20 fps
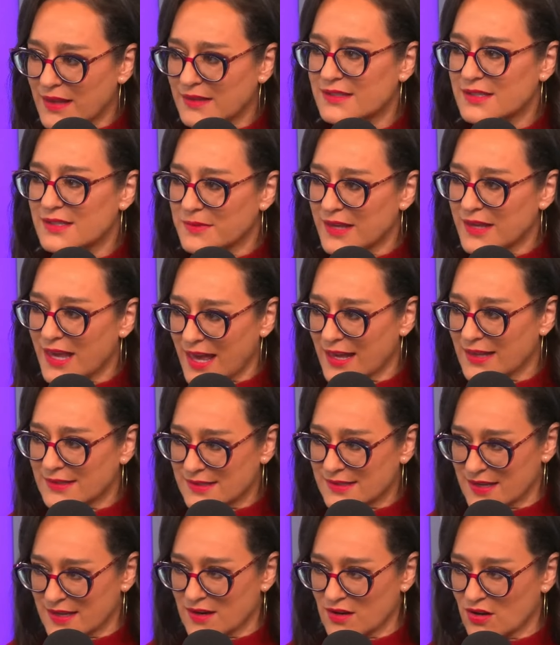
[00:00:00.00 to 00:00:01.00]
yeah. some gains
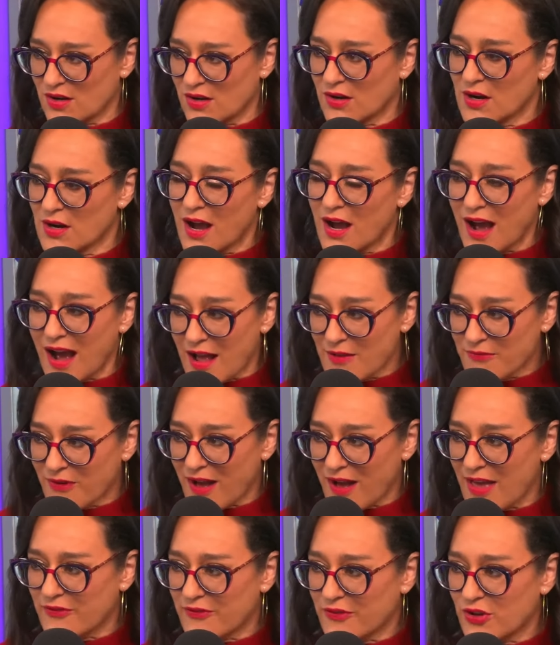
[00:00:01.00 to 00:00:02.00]
here. High
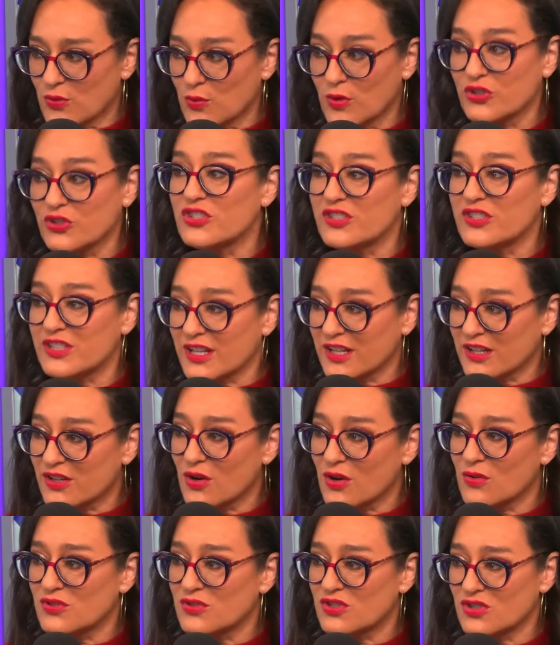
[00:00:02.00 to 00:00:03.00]
five, goodwill. She's yeah. going to
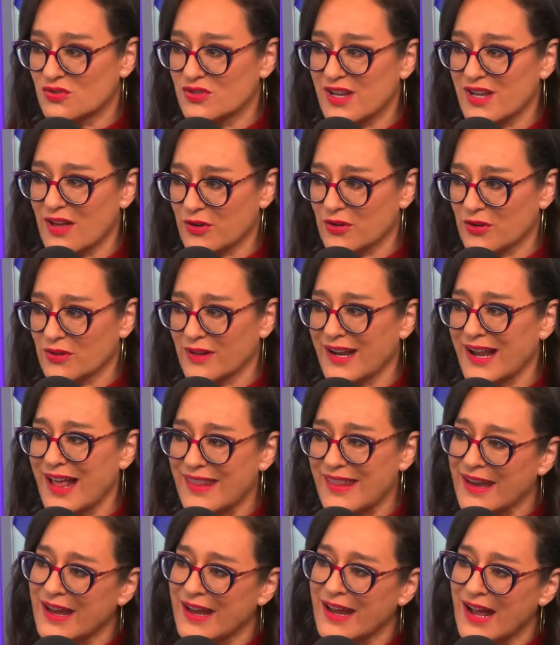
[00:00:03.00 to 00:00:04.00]
go to South Carolina.
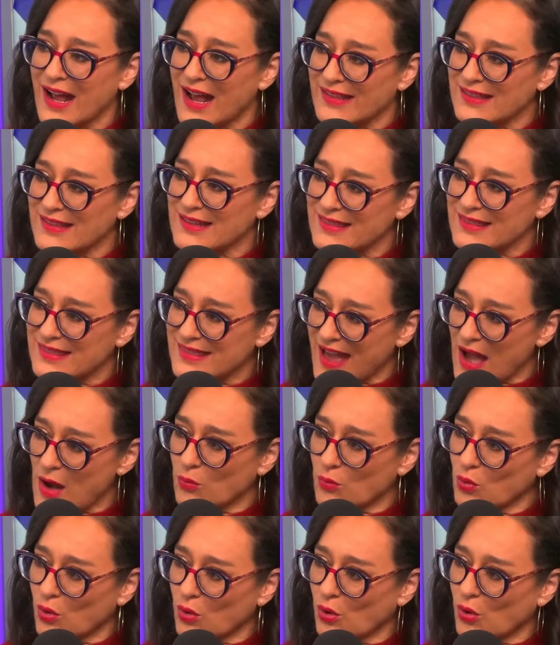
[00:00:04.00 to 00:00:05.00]
And I think that
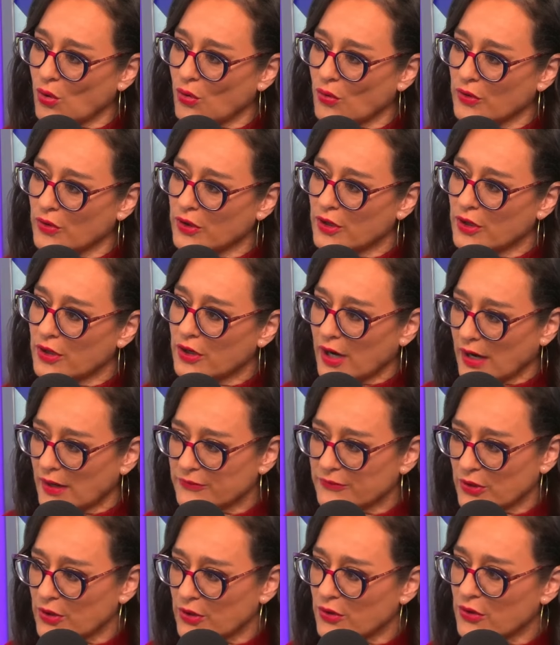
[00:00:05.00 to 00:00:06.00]
will
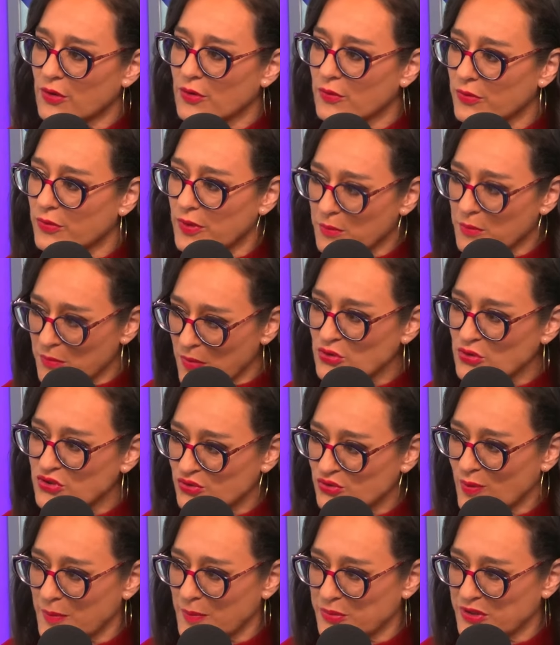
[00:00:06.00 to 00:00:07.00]
offer her the most
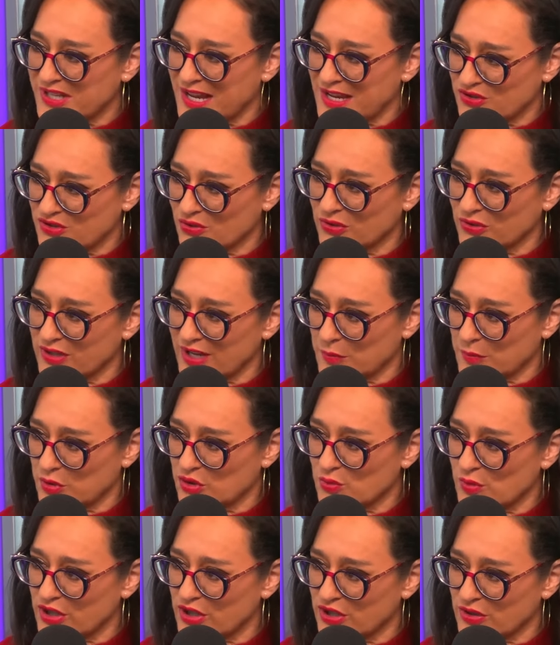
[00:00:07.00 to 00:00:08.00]
reputational damage.
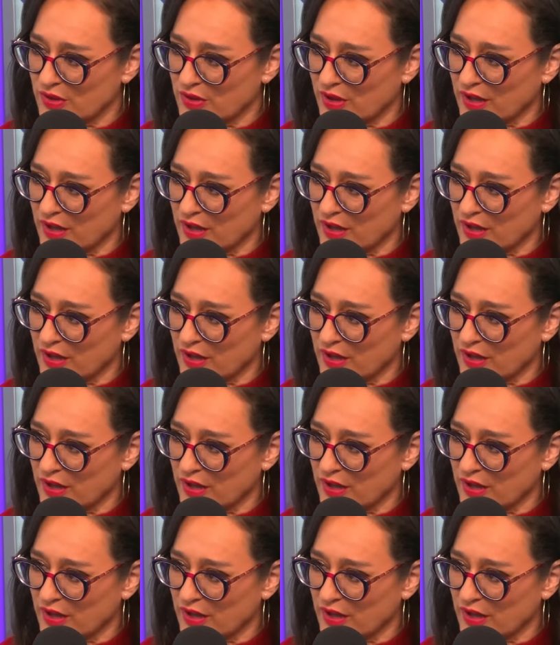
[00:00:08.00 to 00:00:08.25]
What do you think?